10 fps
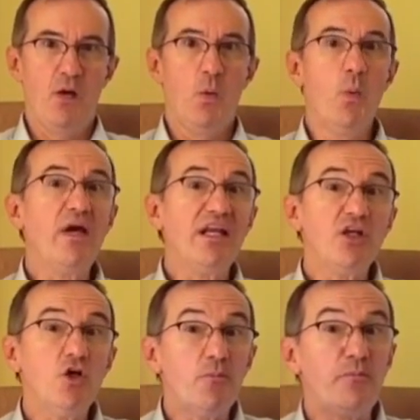"Will
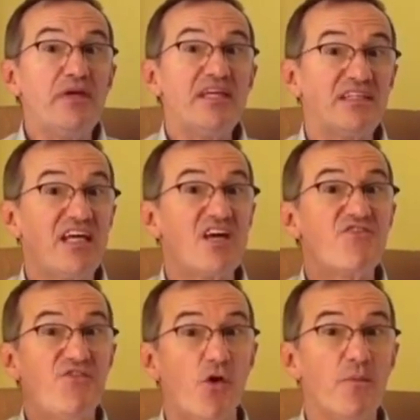you be there
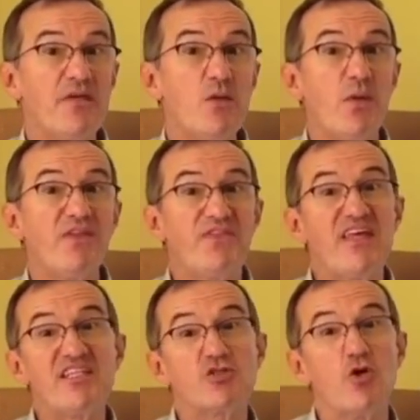for me when
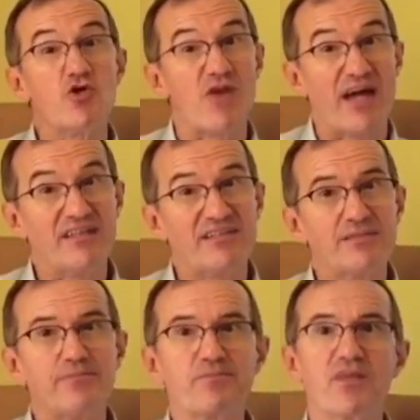things go
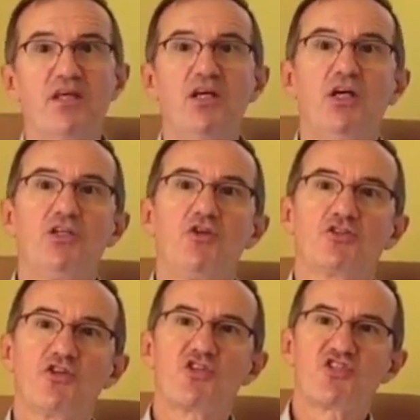right?" Dr.